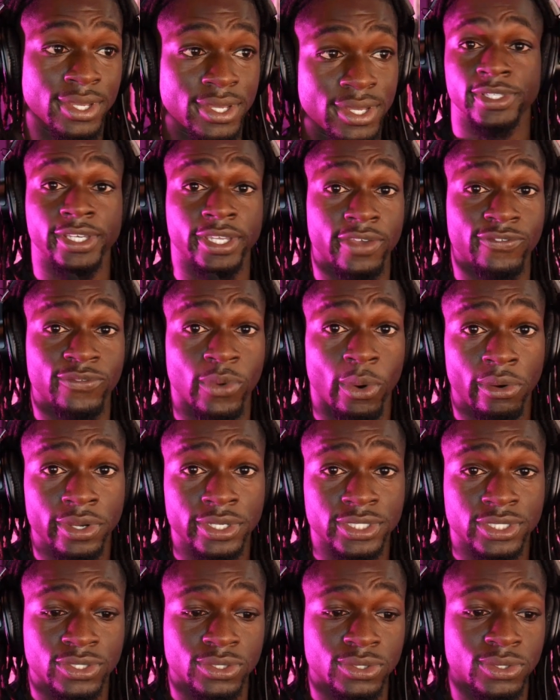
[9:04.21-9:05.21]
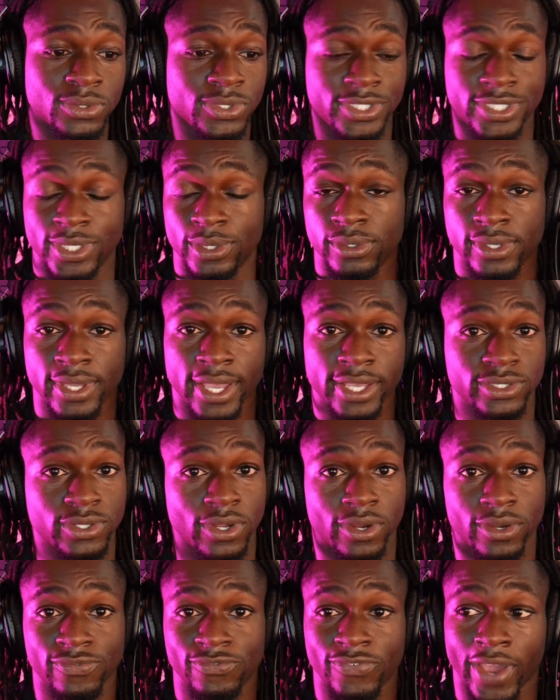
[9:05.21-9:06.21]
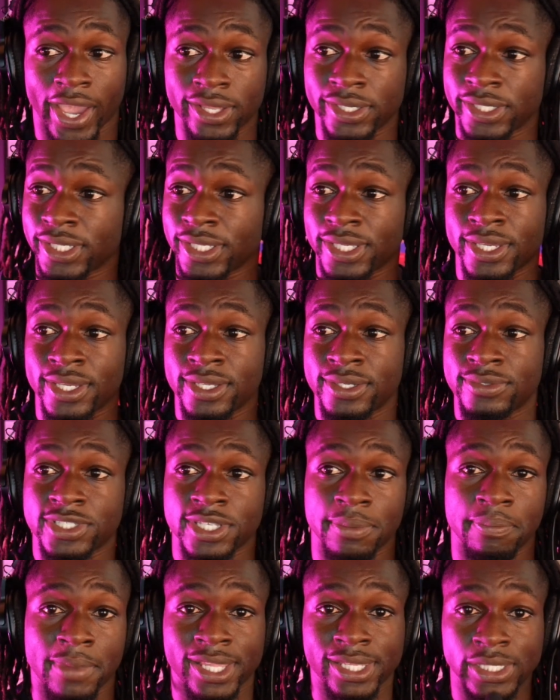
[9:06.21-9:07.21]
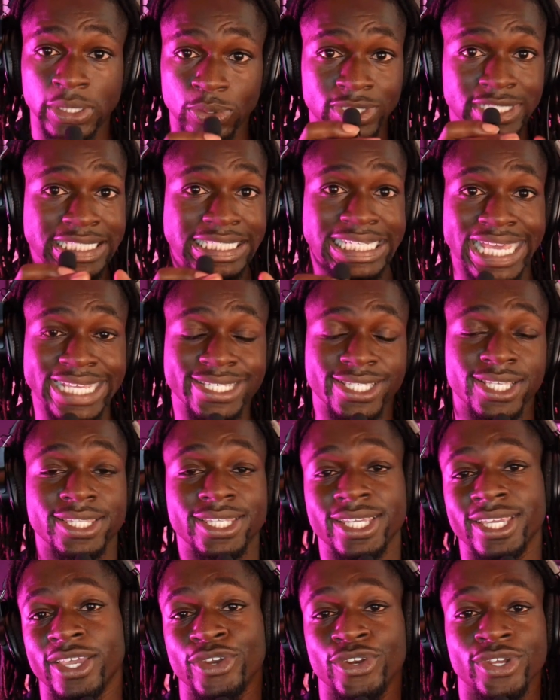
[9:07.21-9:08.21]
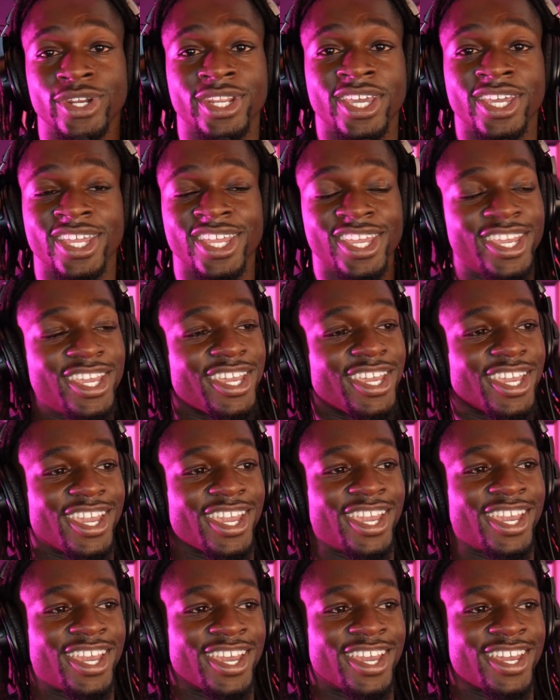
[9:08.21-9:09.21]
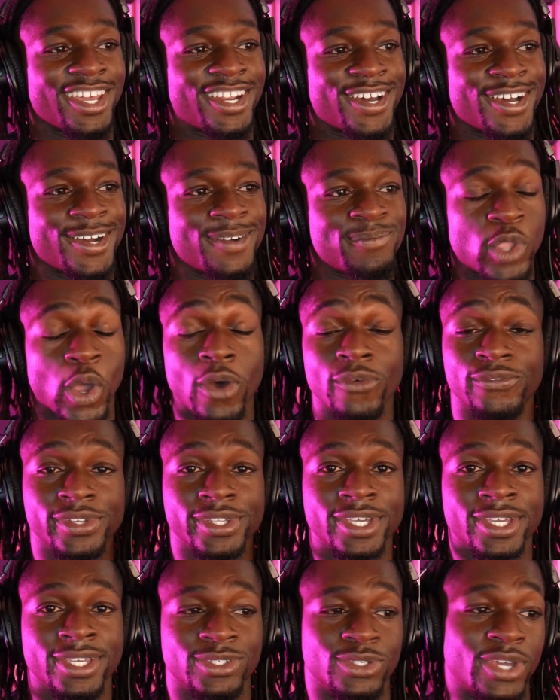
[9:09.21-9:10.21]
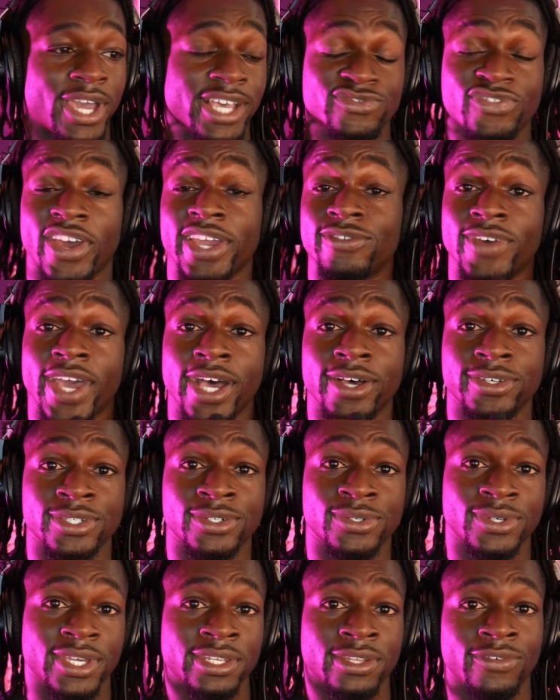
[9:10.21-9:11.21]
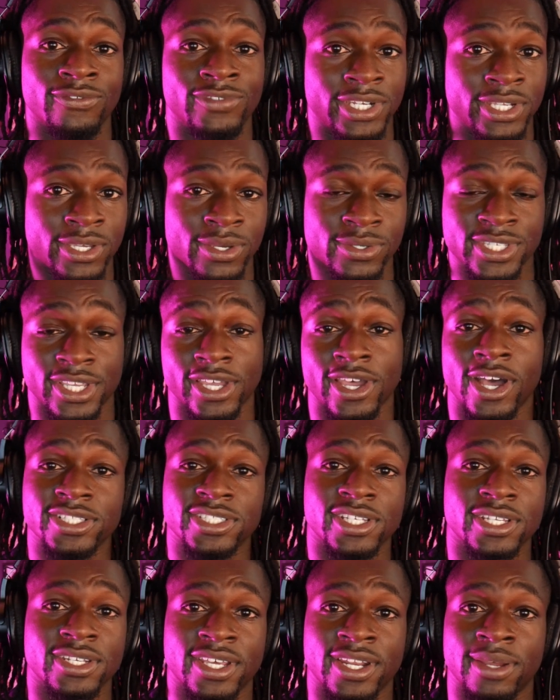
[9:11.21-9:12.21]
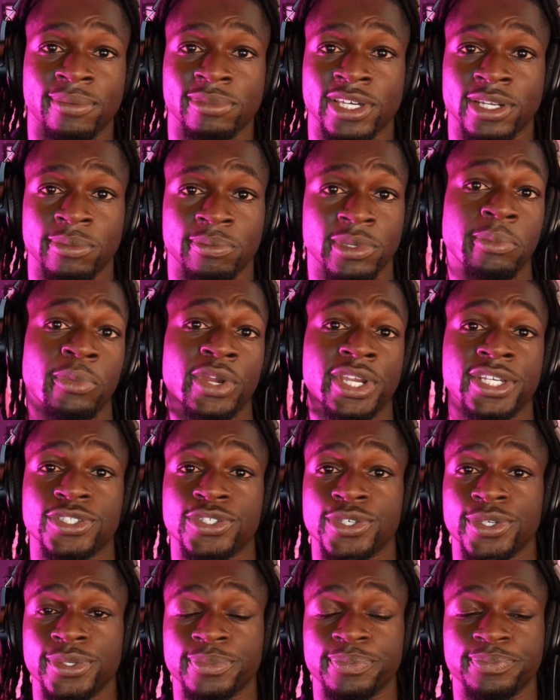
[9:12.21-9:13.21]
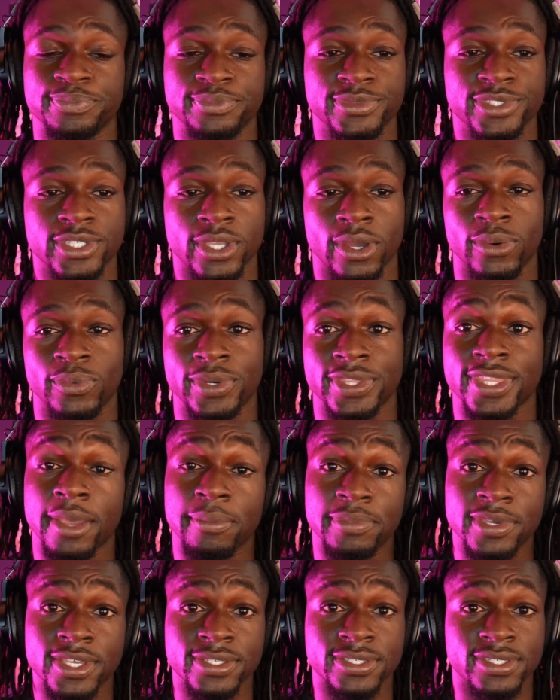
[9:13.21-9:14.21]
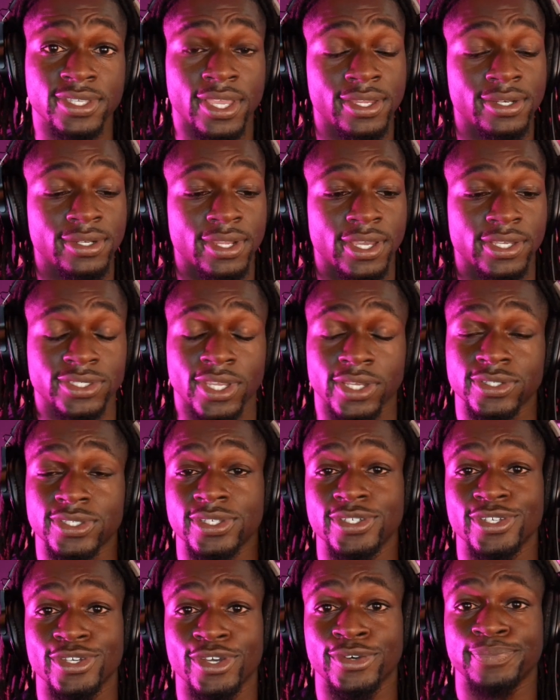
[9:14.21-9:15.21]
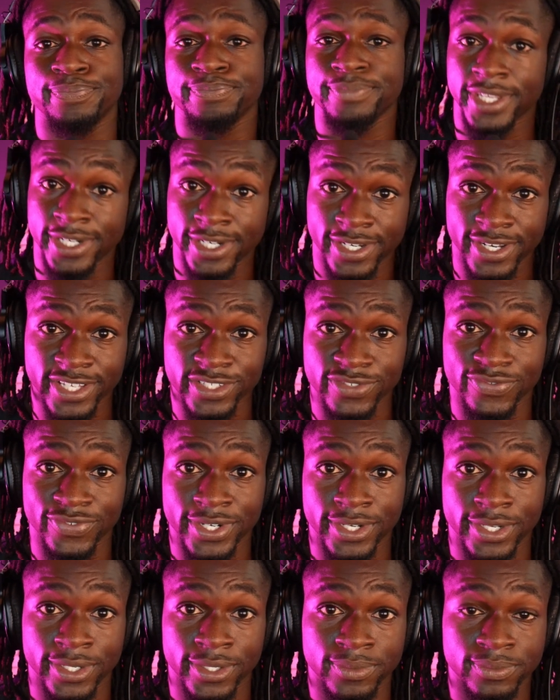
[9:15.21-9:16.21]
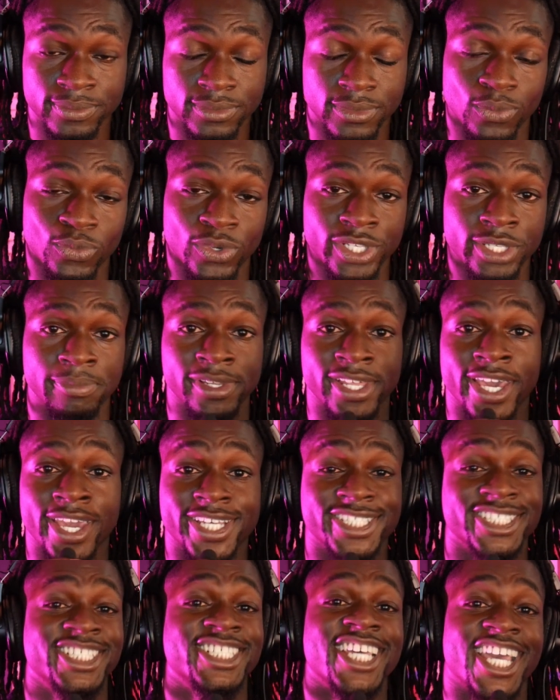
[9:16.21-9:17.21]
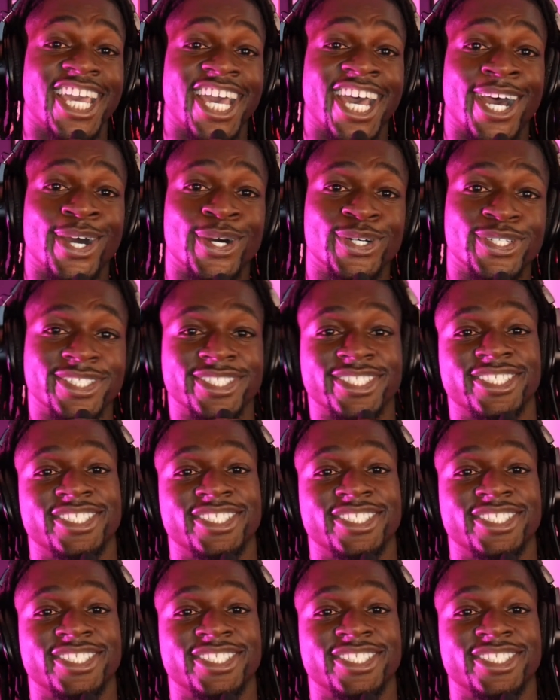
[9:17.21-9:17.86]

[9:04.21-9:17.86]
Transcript: Looking forward to seeing you guys start filing in to my little slice of the internet. And um, hopefully, you guys find value in the videos and content that I'm going to be bringing to you. So, with that being said, I shall see you in the next video. Willy Black, out.